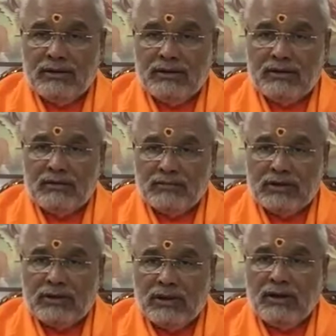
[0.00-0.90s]
that
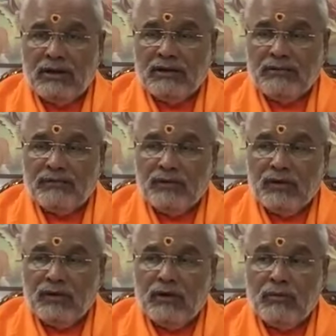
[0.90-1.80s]
samskara
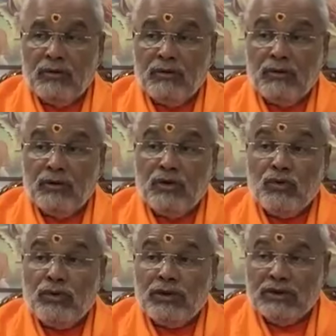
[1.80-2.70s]
about the
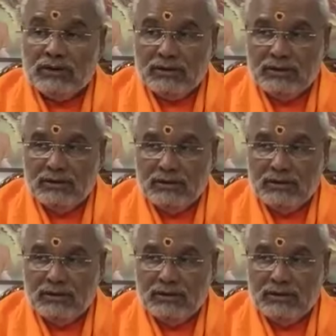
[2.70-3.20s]
duties.